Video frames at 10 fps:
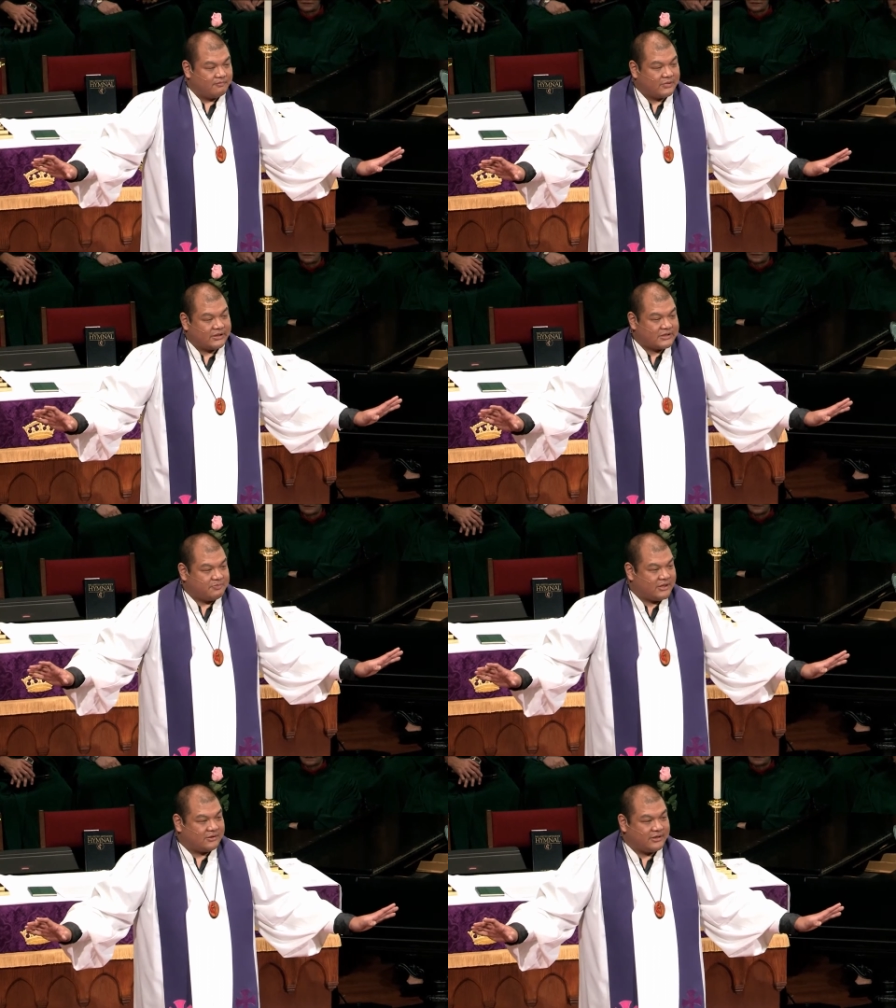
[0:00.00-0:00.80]
But let's
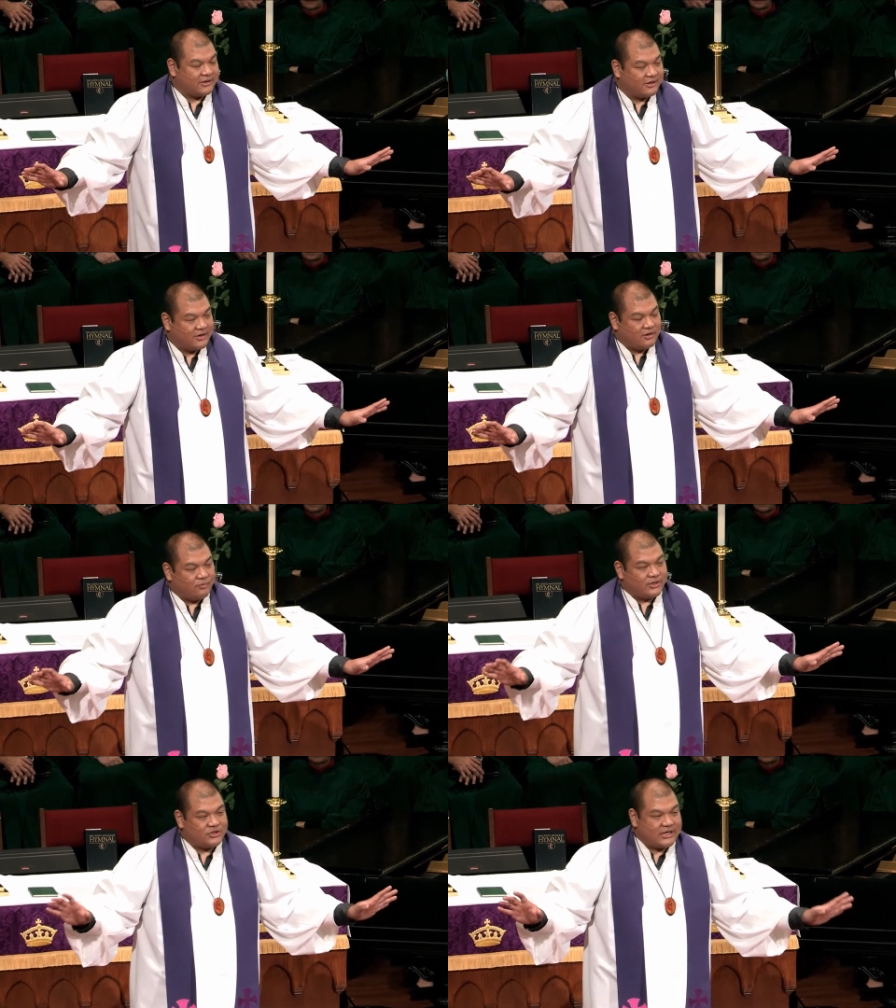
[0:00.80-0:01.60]
be clear
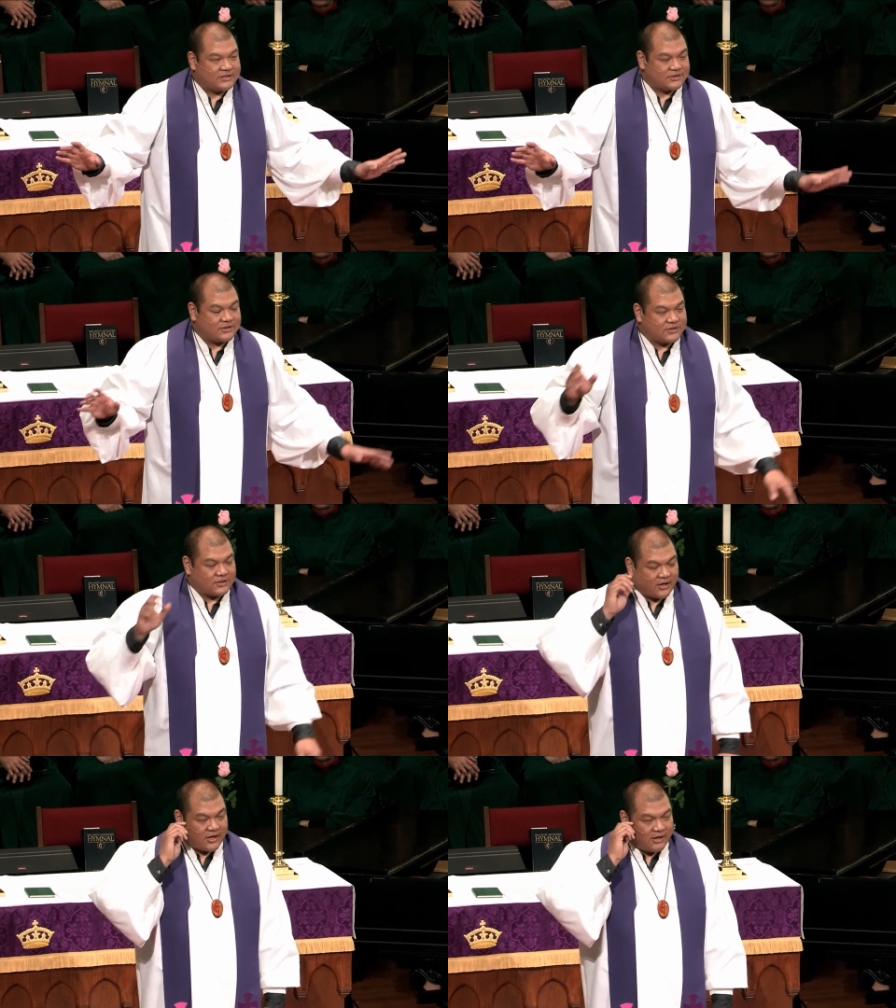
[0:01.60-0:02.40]
when Jesus is
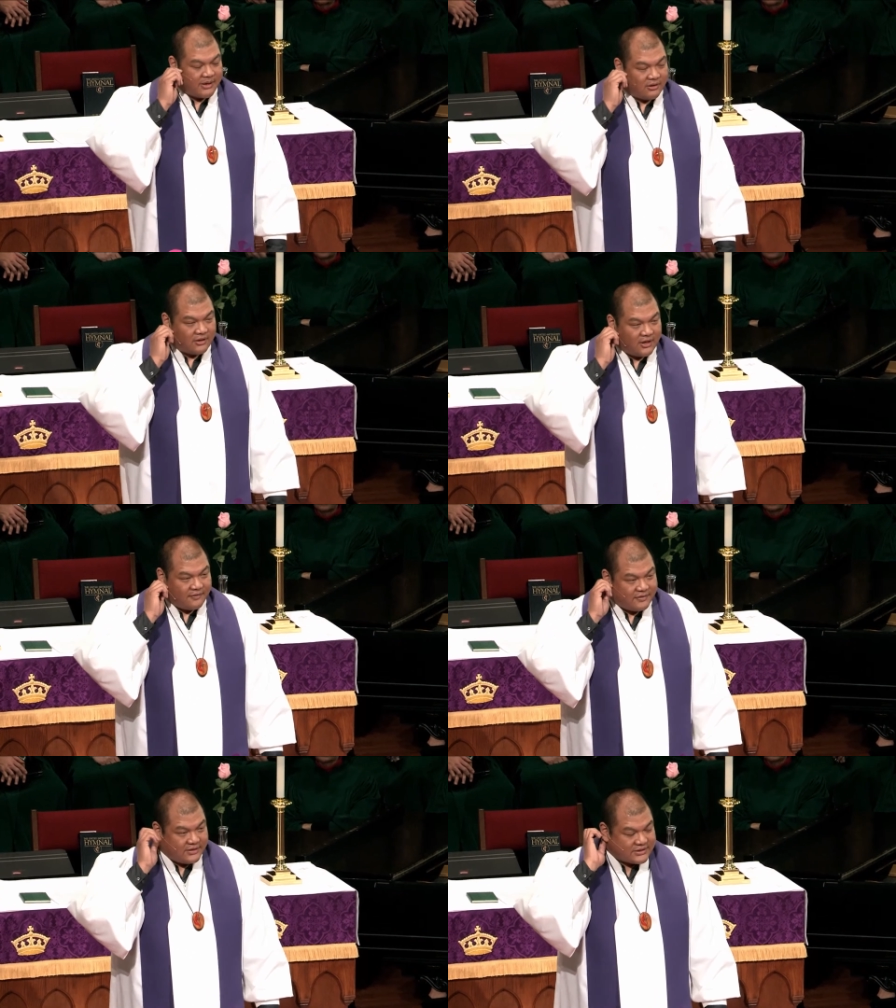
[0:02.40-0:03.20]
talking about
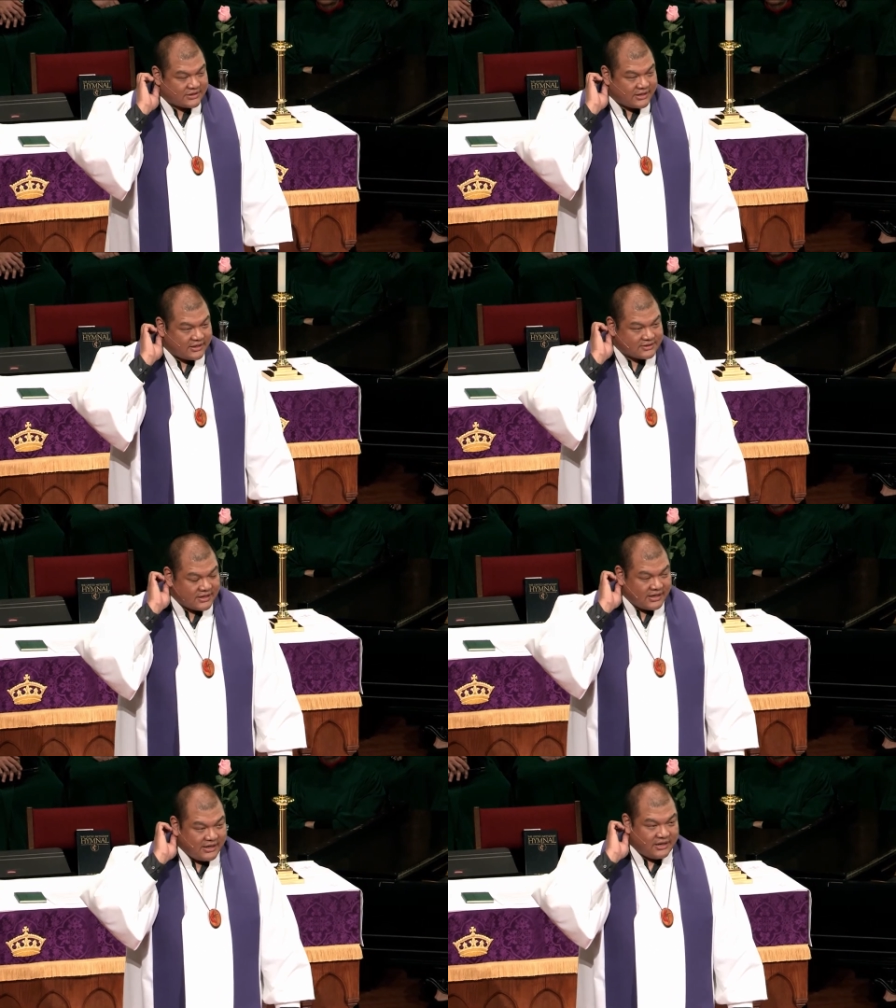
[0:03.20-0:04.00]
love in this case,
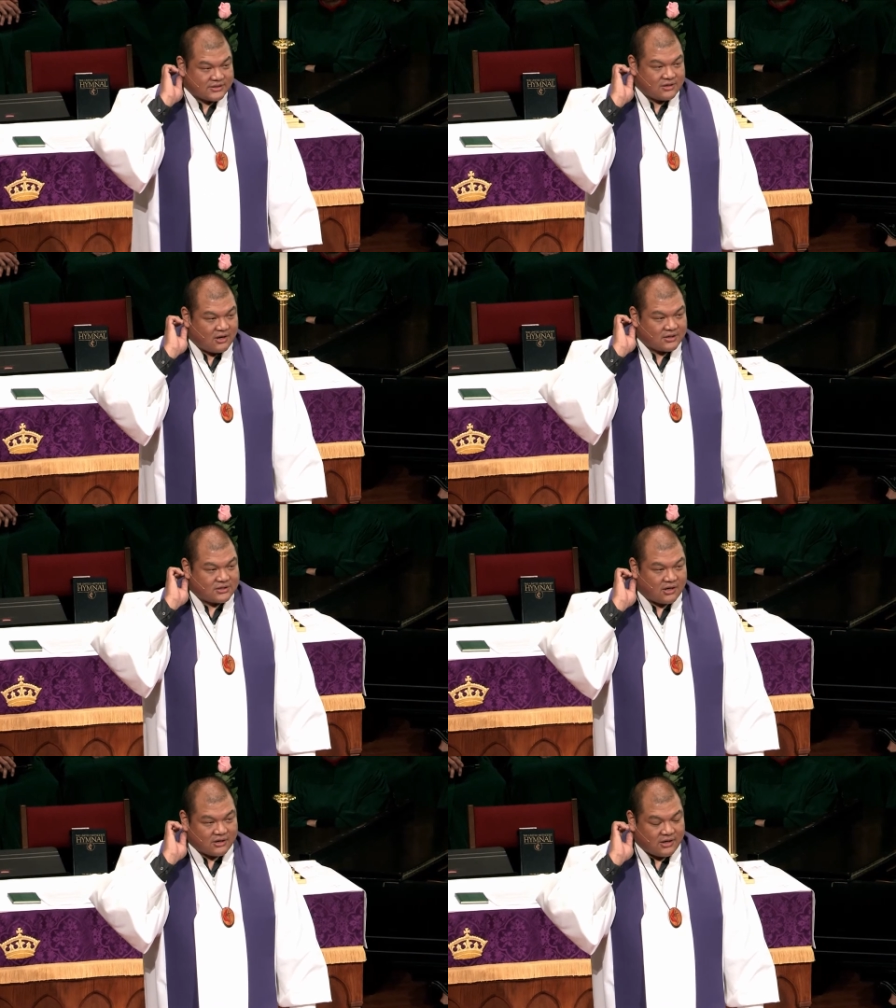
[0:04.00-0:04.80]
he is not
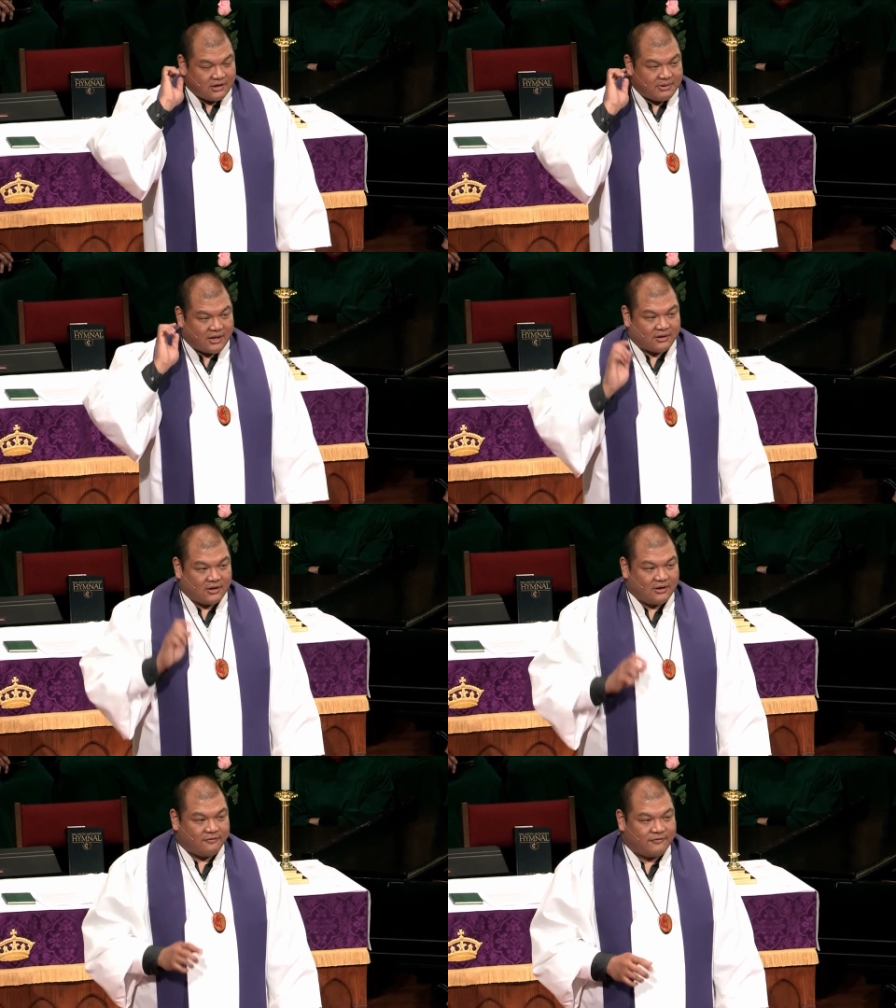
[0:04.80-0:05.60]
talking about
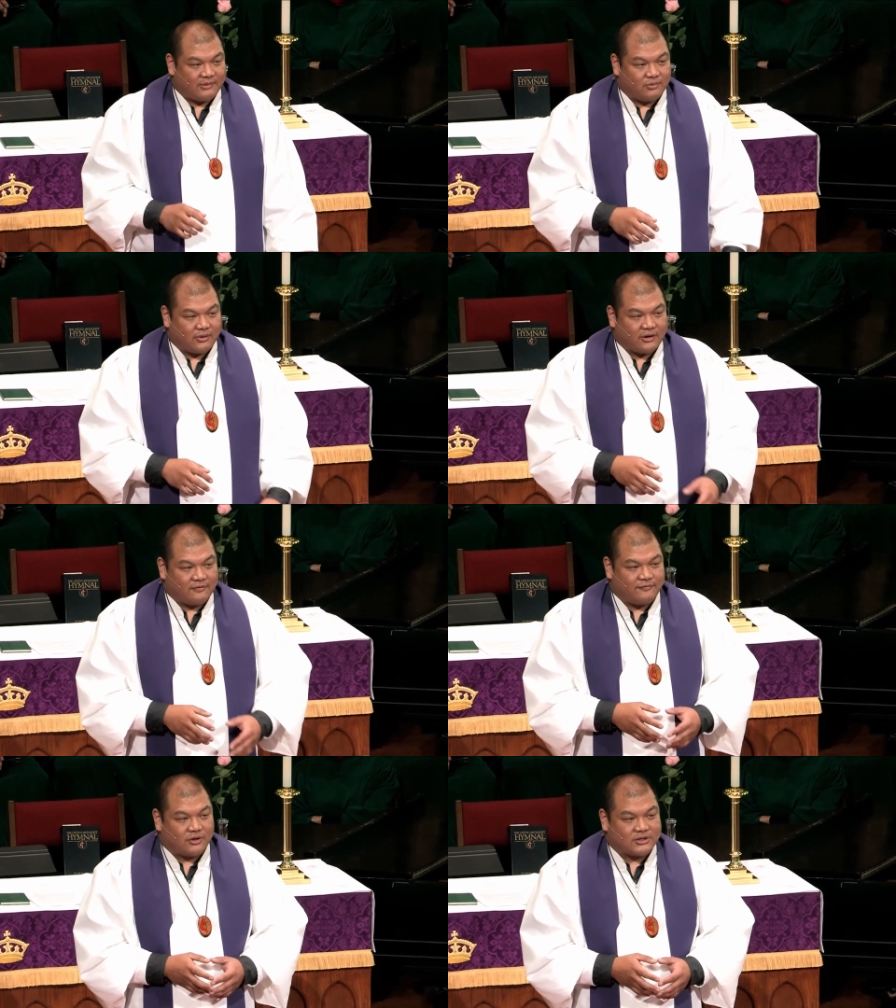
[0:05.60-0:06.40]
February
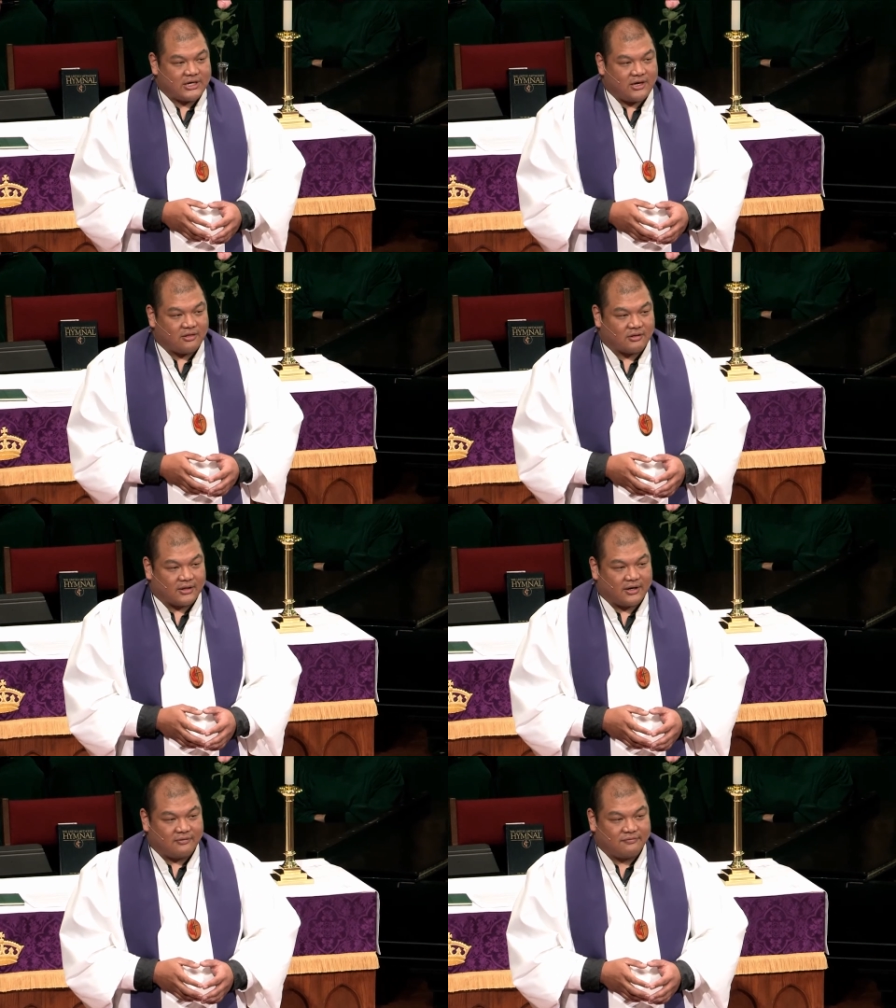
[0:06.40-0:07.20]
14th
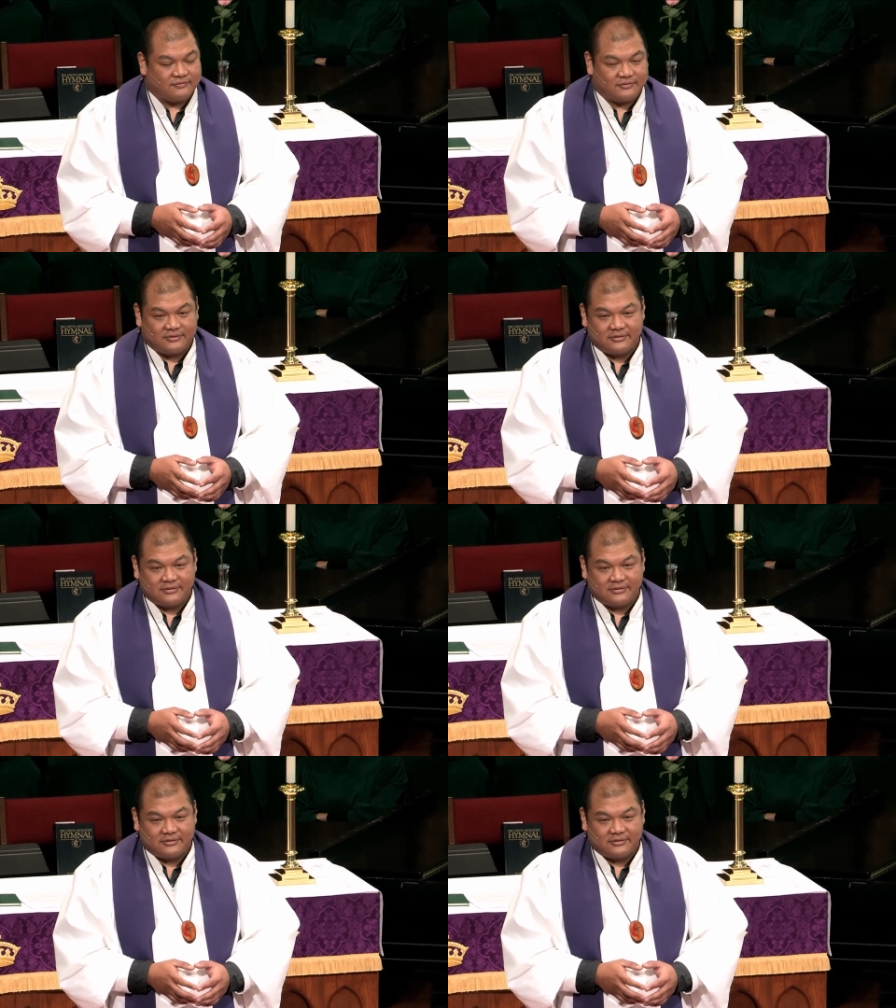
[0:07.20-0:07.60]
love.